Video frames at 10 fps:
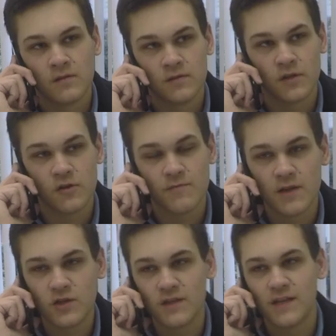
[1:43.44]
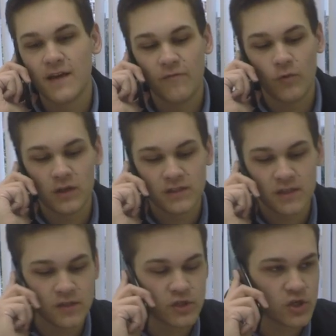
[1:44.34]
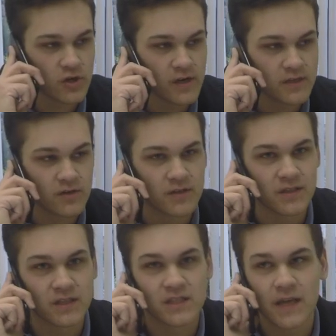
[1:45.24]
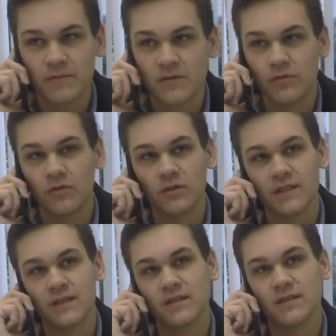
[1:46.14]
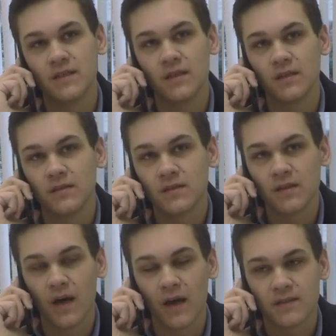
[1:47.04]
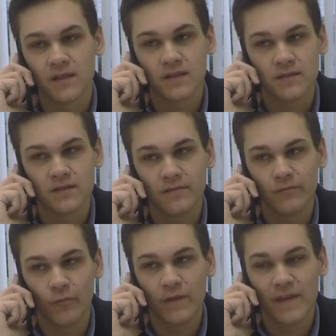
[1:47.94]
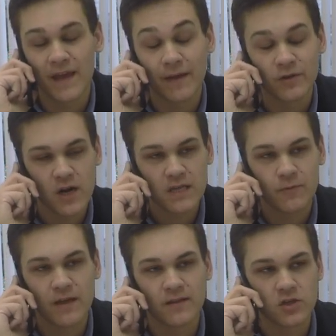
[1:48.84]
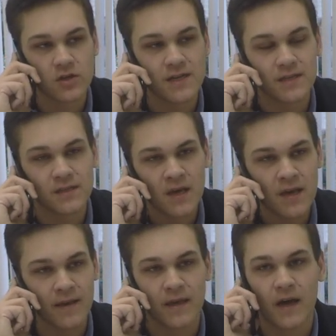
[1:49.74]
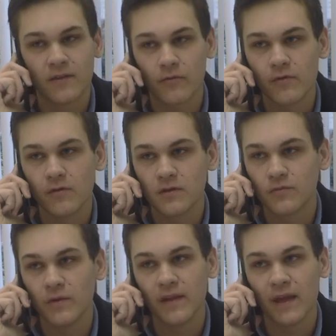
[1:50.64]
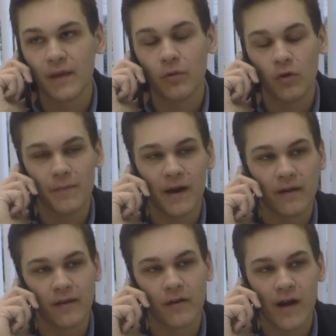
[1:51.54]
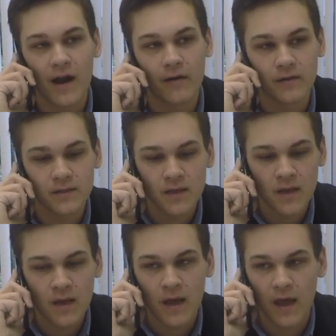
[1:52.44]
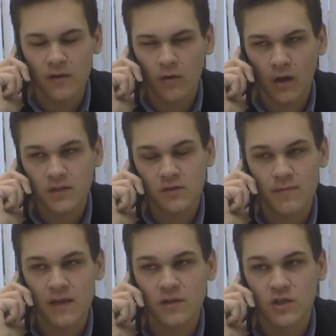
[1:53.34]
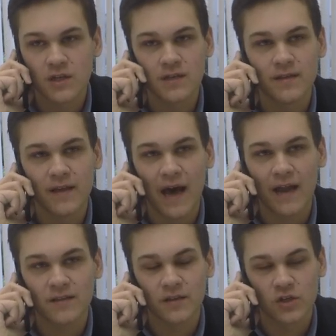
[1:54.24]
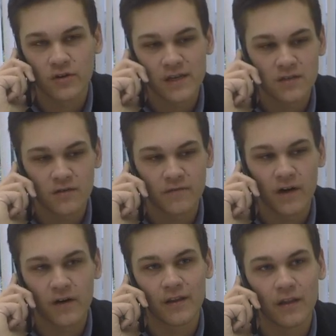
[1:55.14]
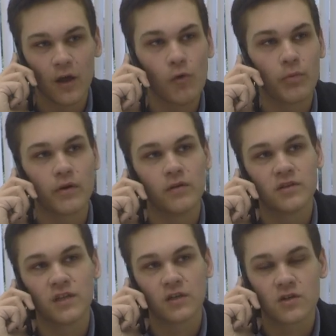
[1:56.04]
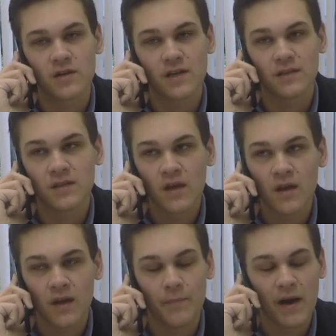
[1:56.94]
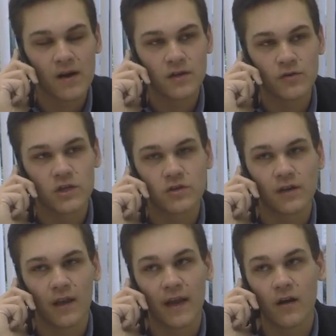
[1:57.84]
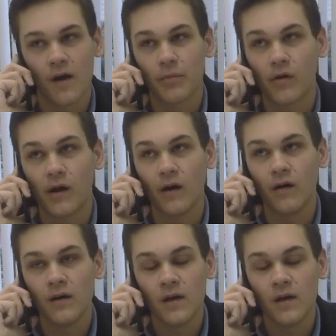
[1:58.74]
So you mentioned Dave Wilson's trees are susceptible to disease since when they transplant the trees, they cut the roots when they pull them out of the ground. And you also mentioned that the trees are very low producing trees compared to a tree like nonpareil.